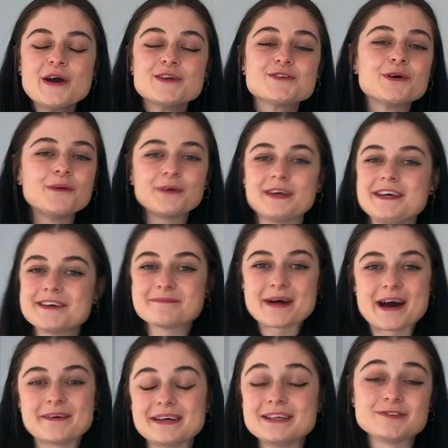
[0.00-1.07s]
talking
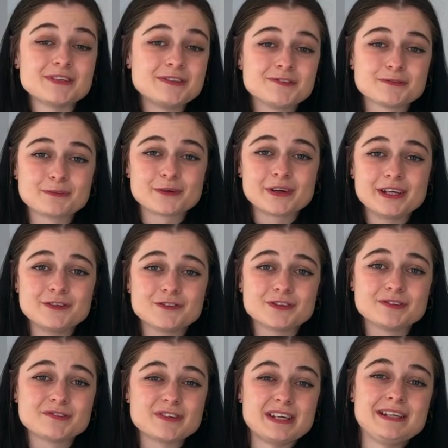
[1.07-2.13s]
about its
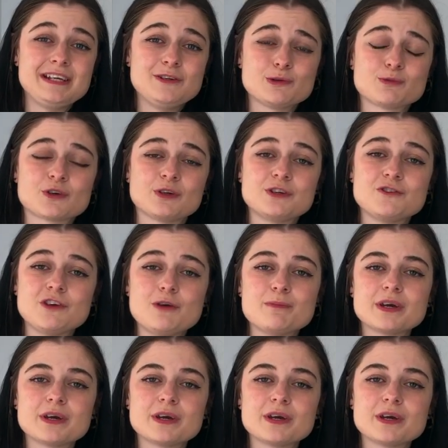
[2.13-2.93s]
inspirations in Egyptology,